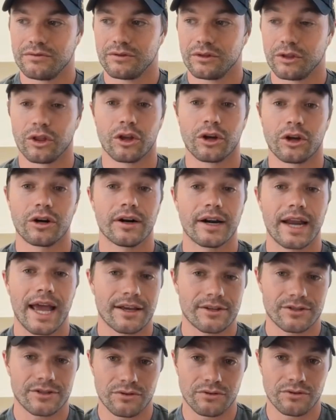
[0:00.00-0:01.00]
learn
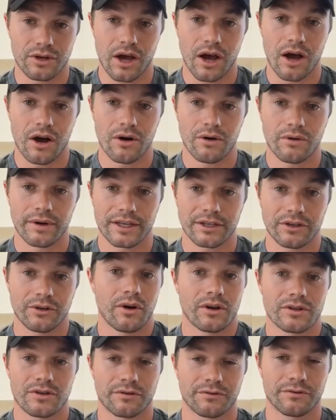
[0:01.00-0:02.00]
as you go, and you
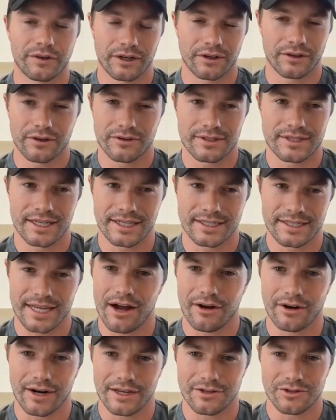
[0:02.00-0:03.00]
also figure those things
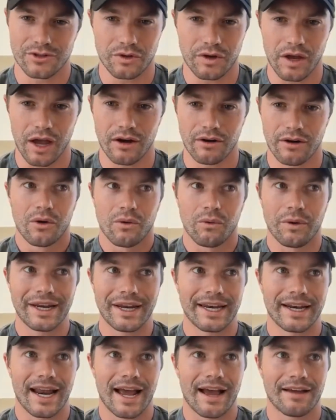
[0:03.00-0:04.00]
out as you go. We
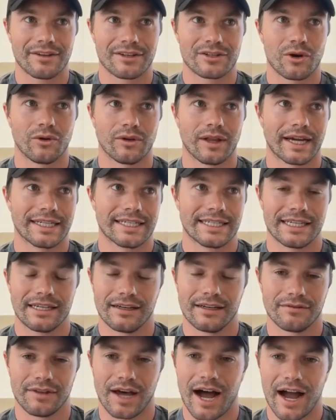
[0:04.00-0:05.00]
didn't have this whole
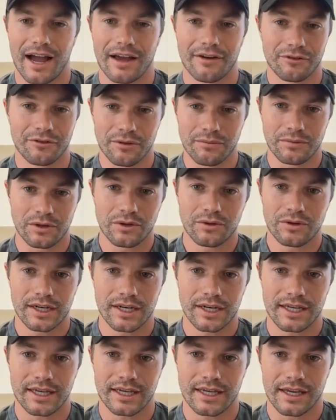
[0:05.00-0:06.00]
idea of the Hive
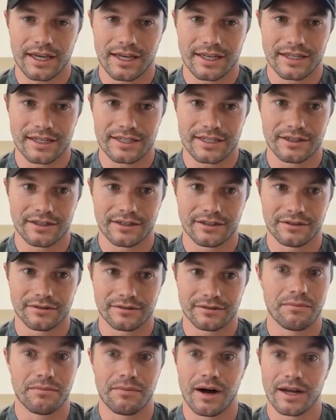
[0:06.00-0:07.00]
community until
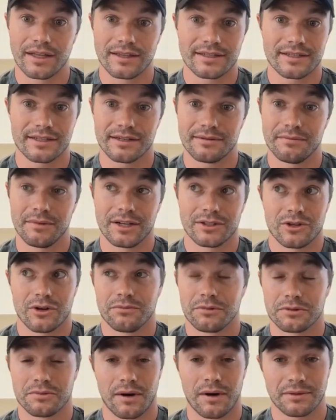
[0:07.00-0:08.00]
months and months,
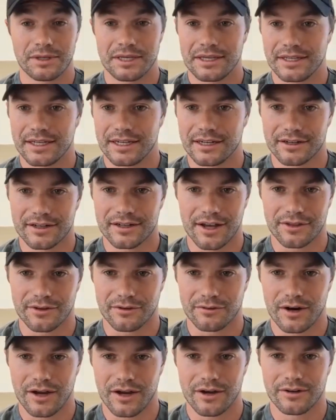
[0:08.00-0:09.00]
almost probably a year down
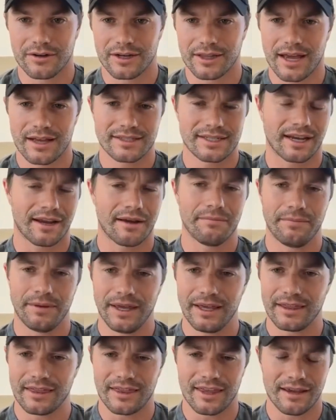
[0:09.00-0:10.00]
the road. And that's like a
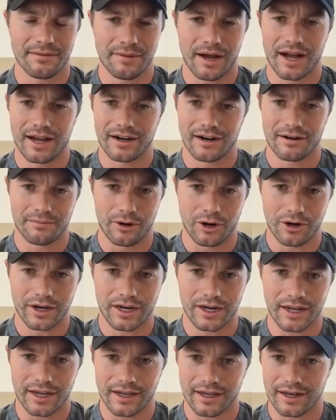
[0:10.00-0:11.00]
big thing behind our
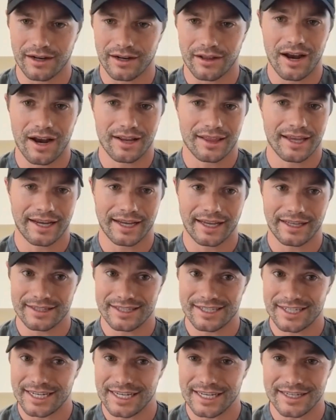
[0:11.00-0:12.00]
marketing. And a lot of that
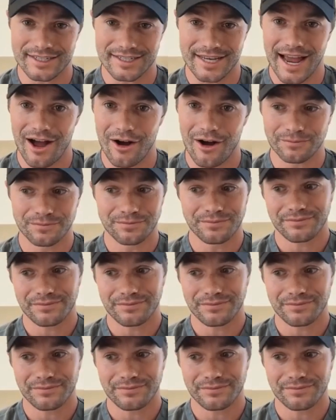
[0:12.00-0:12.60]
gets teased out